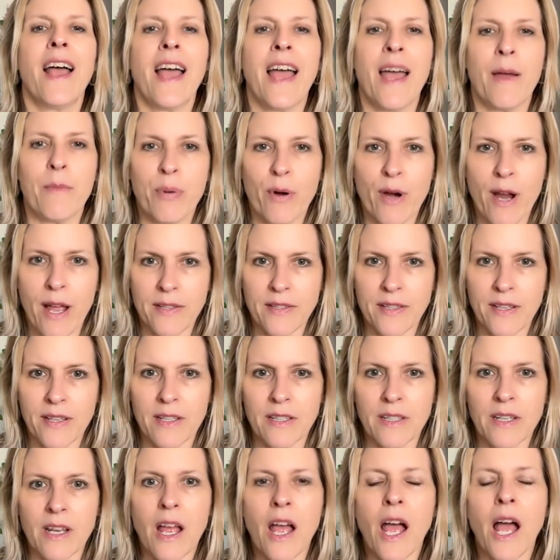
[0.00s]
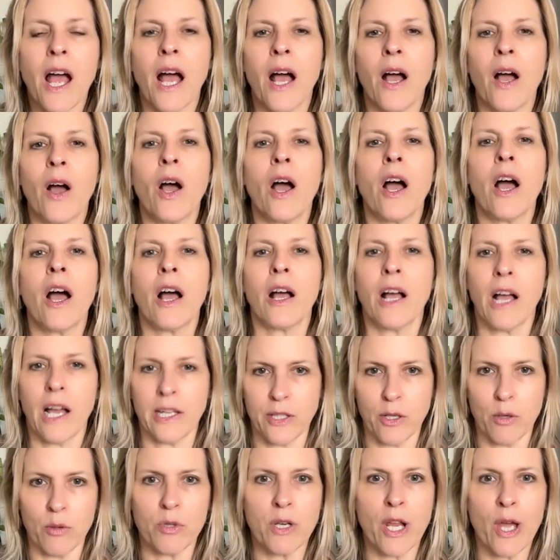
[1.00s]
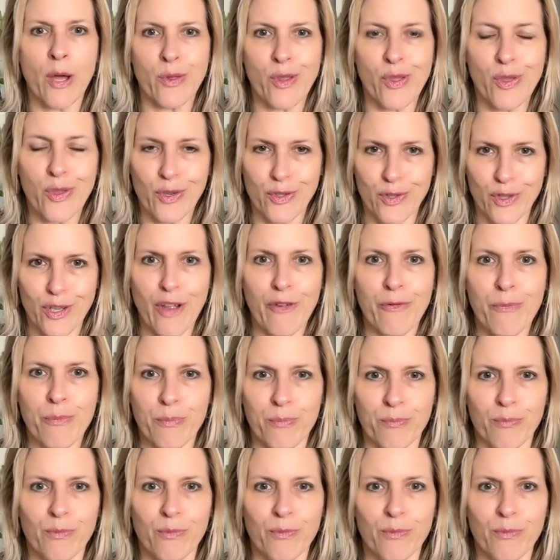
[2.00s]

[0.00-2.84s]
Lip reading: At present, I don't know that there's enough